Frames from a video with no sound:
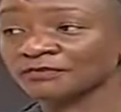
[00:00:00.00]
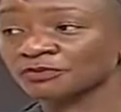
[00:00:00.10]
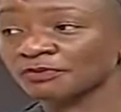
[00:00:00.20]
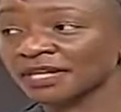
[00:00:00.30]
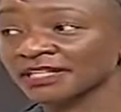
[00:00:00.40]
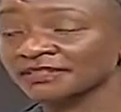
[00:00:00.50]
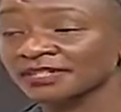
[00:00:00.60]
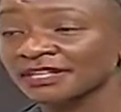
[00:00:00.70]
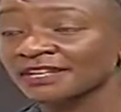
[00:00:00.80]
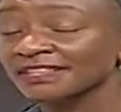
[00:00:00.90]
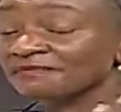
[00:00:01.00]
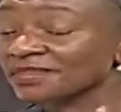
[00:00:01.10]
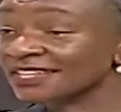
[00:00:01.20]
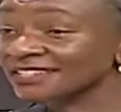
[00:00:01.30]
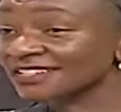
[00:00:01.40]
to make it the
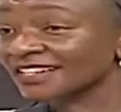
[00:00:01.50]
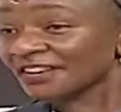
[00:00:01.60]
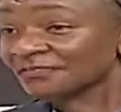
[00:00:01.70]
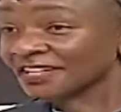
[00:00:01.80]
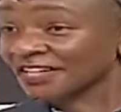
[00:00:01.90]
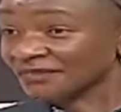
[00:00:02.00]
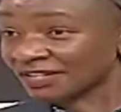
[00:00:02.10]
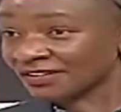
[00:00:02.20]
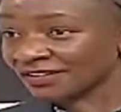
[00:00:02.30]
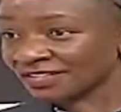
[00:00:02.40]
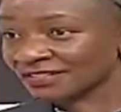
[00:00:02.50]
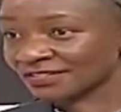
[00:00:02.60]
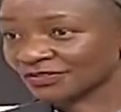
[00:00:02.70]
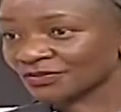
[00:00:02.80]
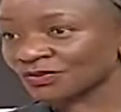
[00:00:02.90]
biggest in African Middle East
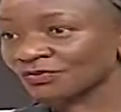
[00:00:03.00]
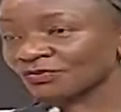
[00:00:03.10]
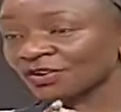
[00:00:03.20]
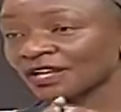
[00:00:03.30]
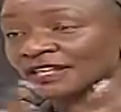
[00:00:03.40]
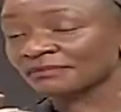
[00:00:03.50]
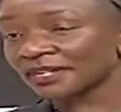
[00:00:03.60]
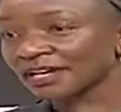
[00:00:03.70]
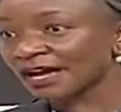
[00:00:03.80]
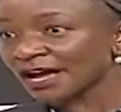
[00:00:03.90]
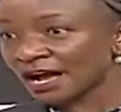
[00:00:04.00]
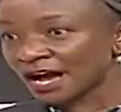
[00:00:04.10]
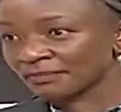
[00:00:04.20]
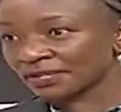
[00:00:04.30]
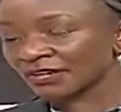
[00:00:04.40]
because we oh. fall under bigger
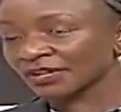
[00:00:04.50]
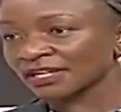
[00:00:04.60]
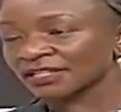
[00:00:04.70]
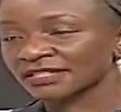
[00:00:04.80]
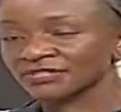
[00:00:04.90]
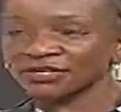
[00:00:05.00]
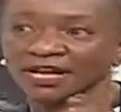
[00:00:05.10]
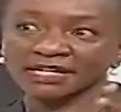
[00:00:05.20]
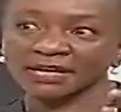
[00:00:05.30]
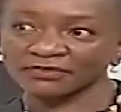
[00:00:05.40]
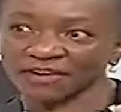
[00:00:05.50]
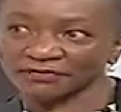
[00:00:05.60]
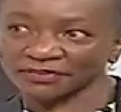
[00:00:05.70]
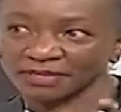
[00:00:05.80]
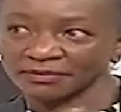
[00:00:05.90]
umbrella organization under
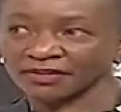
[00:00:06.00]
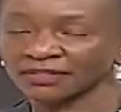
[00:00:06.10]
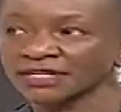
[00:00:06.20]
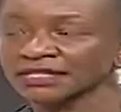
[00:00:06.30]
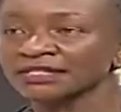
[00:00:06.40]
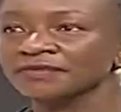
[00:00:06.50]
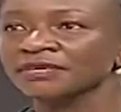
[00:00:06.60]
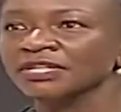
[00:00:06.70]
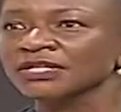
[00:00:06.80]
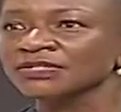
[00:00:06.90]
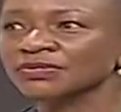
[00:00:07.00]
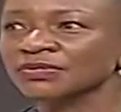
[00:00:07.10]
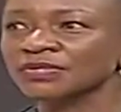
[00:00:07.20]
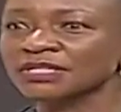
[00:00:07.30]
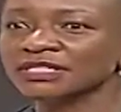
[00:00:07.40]
Africa Middle East. So
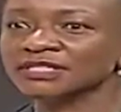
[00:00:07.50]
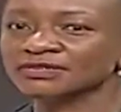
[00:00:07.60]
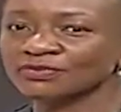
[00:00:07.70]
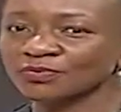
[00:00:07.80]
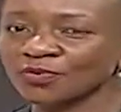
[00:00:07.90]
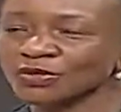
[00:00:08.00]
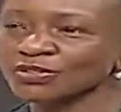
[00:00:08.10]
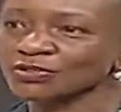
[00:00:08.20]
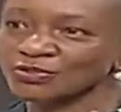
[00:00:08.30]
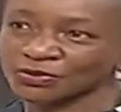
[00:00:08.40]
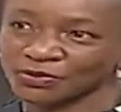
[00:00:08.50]
it's what you do